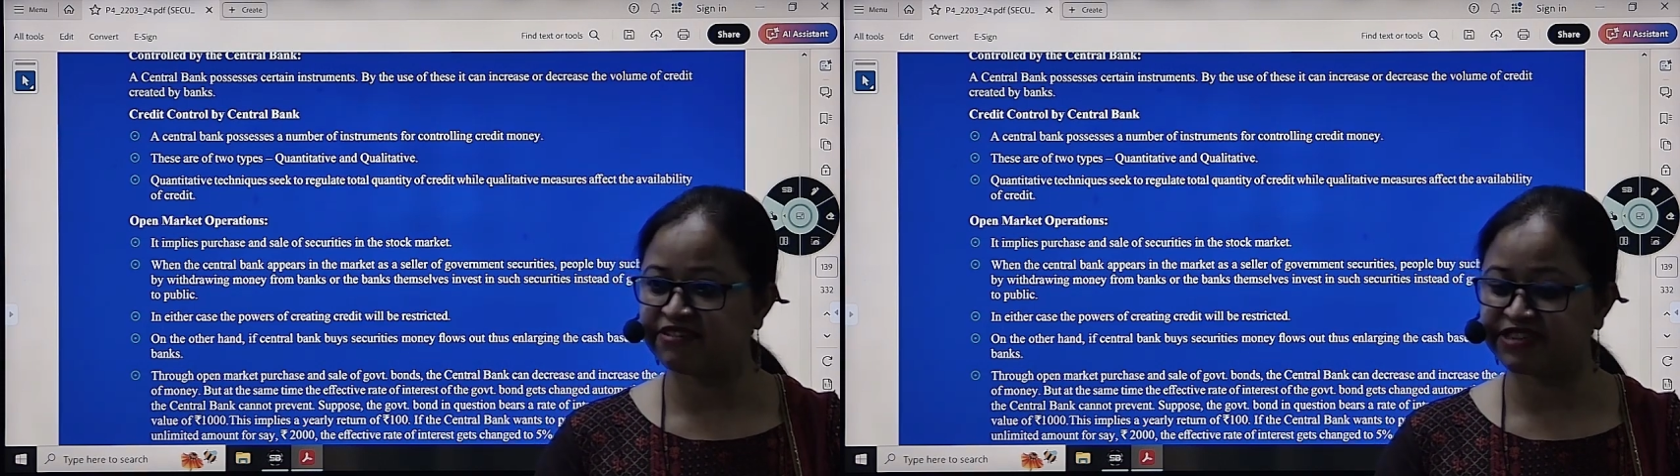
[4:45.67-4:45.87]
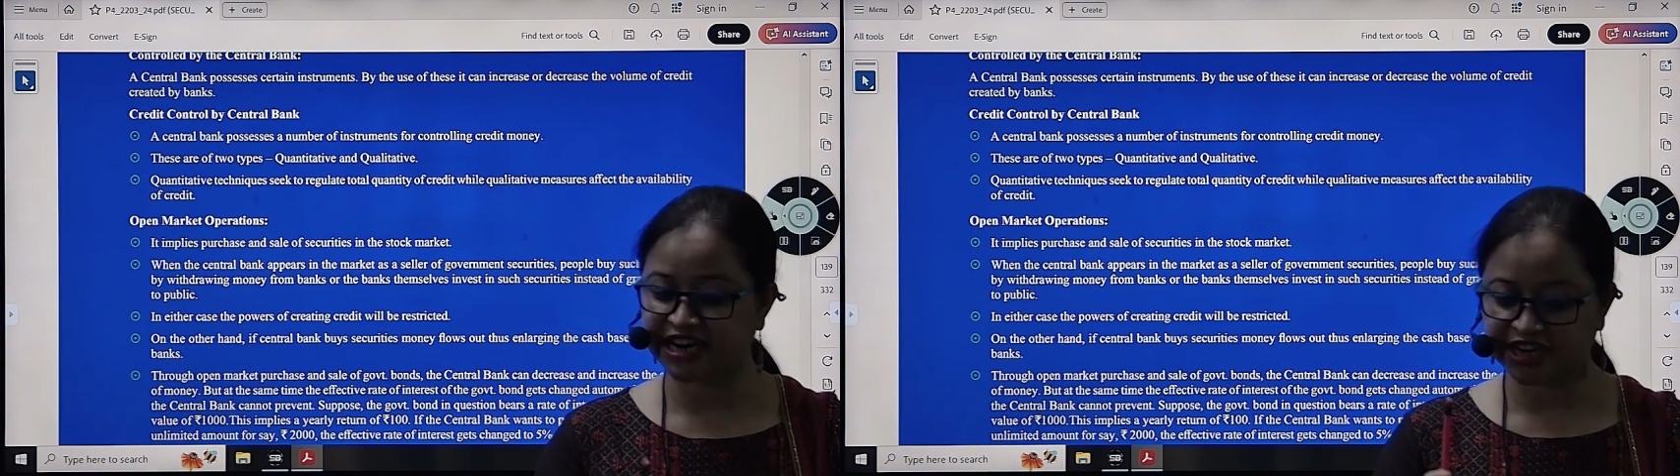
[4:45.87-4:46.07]

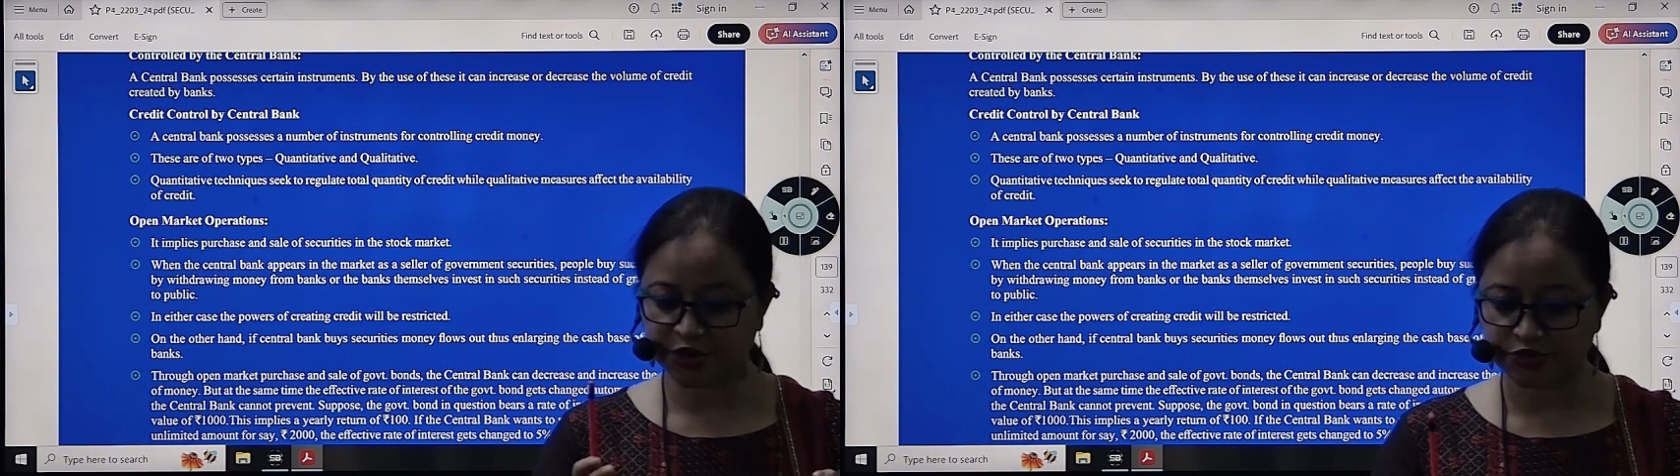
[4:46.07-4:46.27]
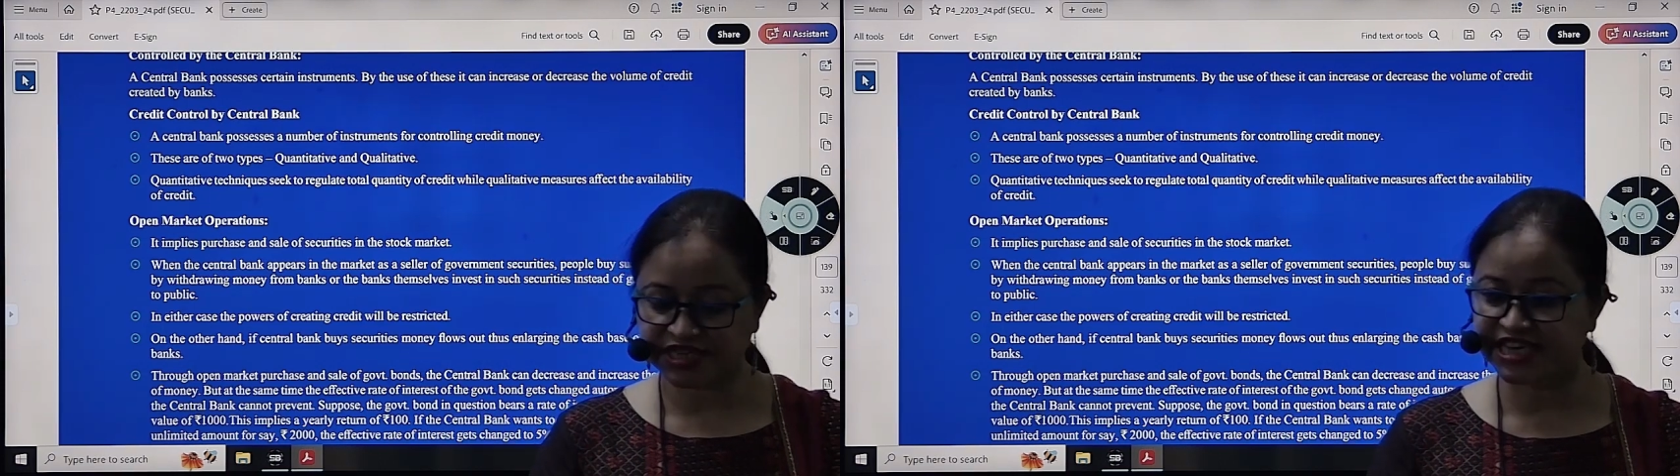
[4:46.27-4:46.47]
they are
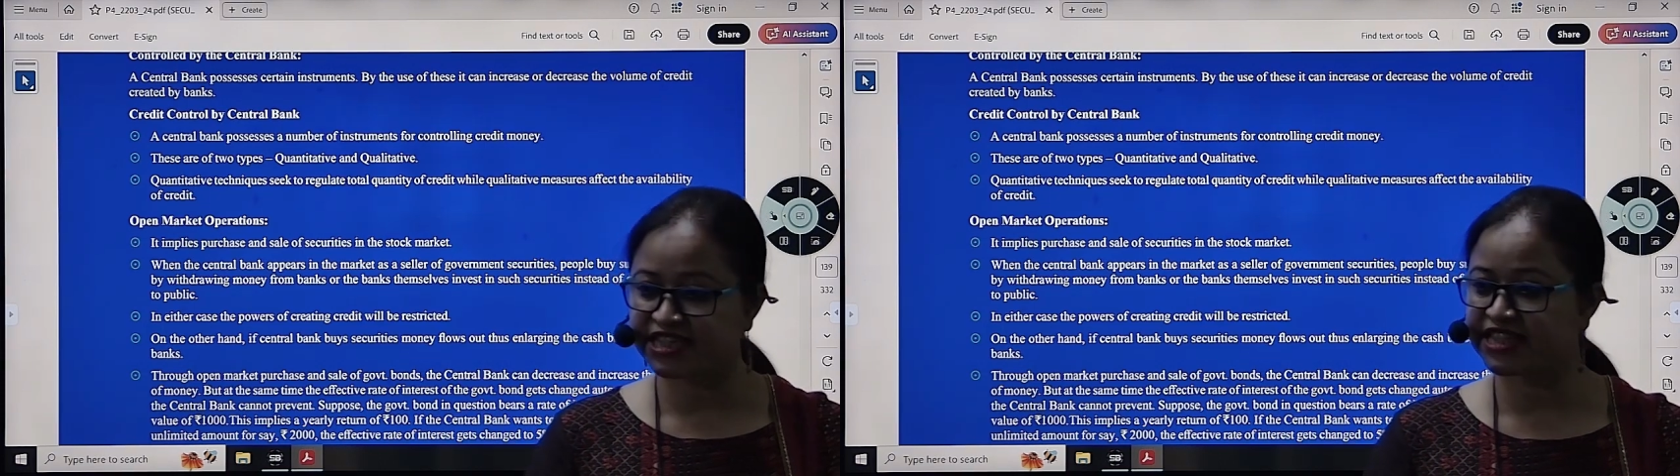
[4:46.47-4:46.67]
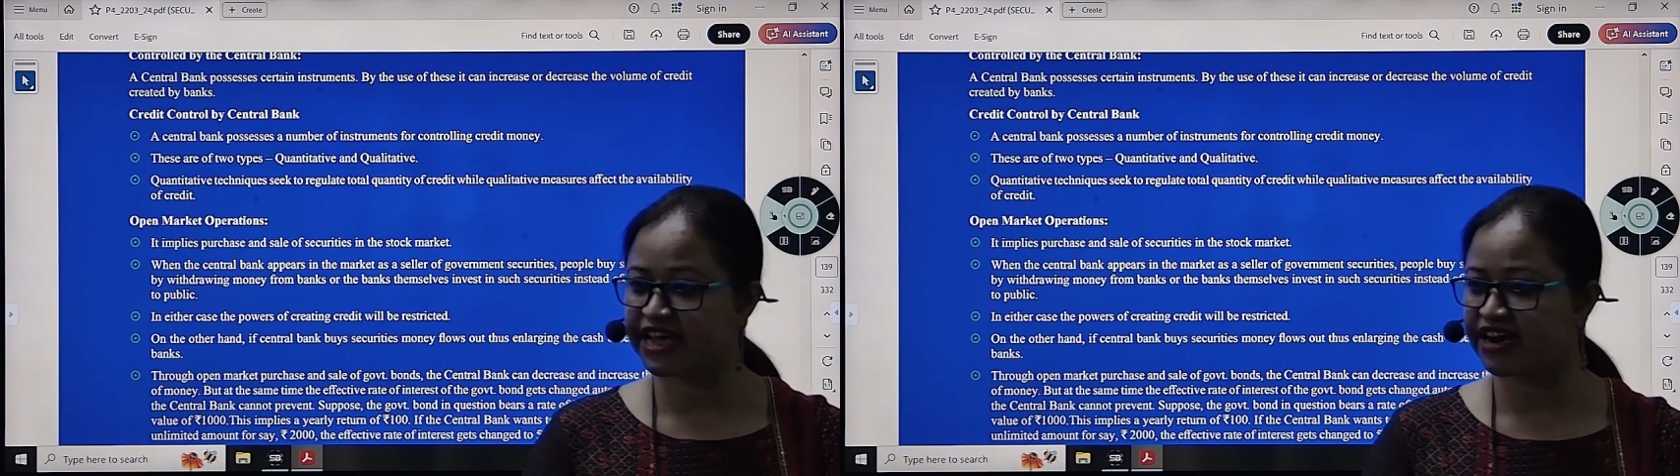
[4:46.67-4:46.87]
using
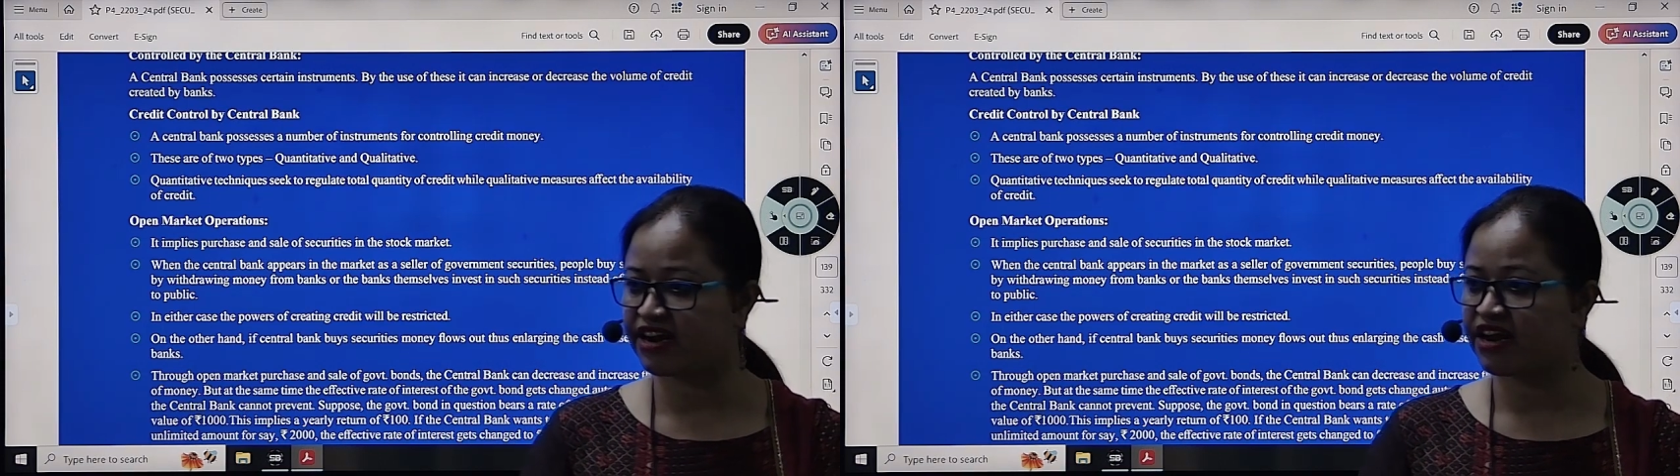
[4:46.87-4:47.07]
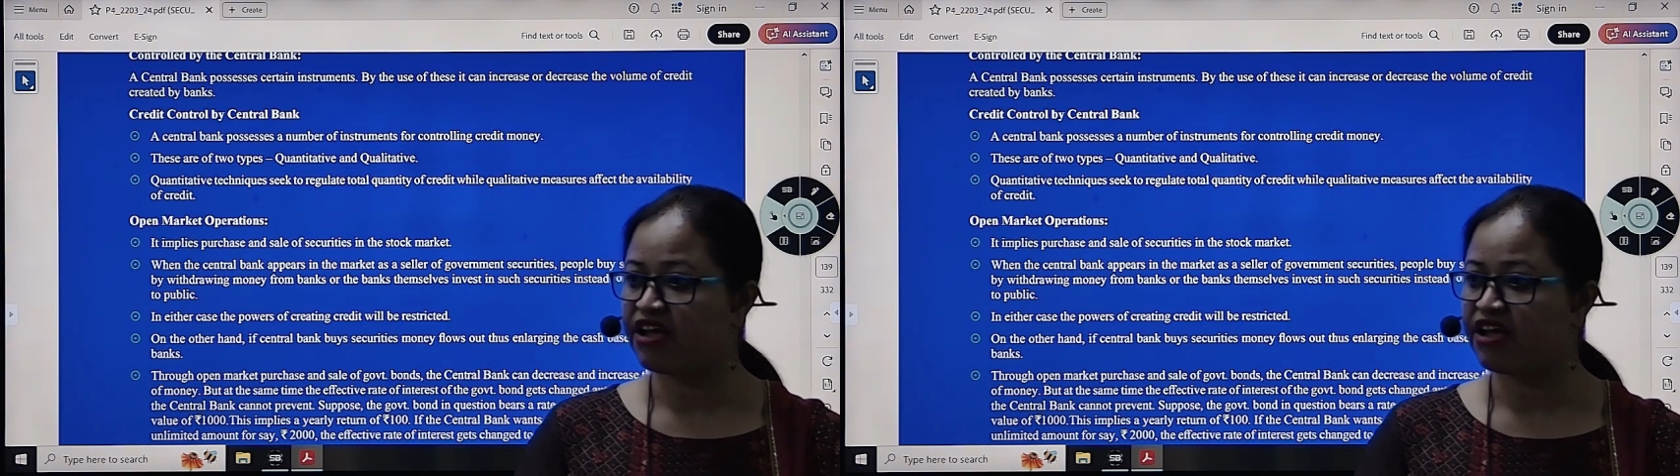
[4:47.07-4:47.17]
their